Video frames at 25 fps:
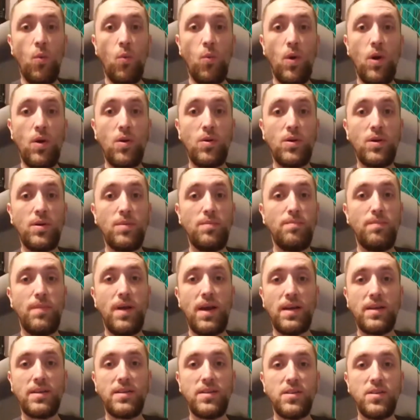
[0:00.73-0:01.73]
Welcome
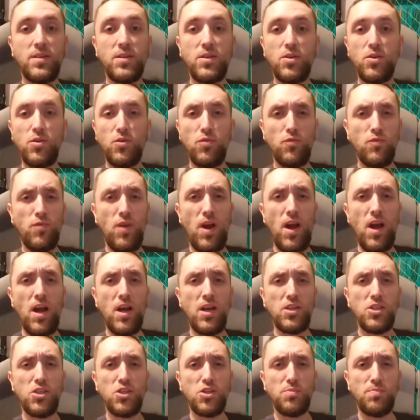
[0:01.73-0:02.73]
back to the
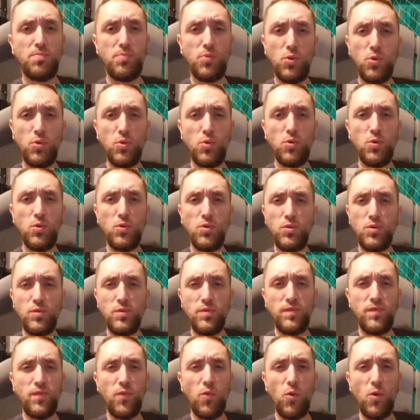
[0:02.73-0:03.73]
garage
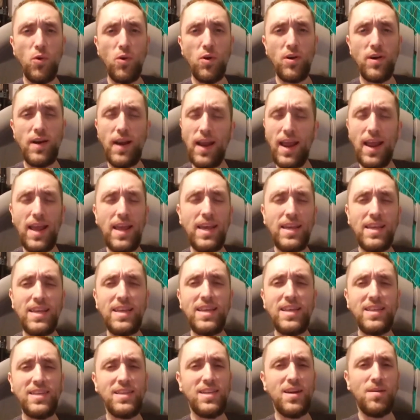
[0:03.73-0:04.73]
pool for
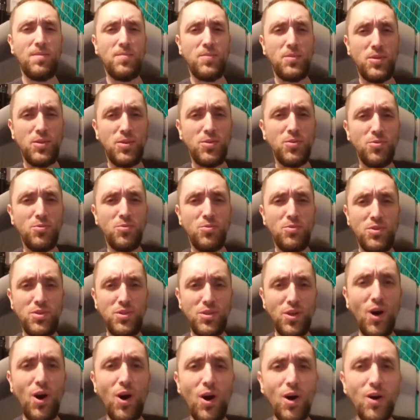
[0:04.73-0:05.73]
AEW
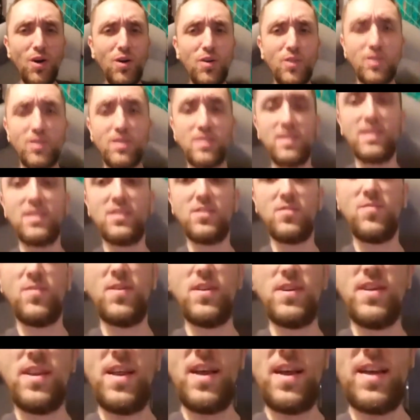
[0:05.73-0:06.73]
Dark. That's
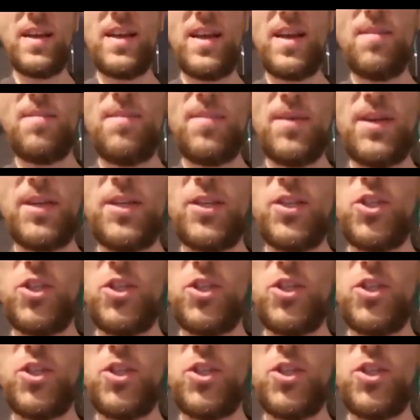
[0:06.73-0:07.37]
right, I got my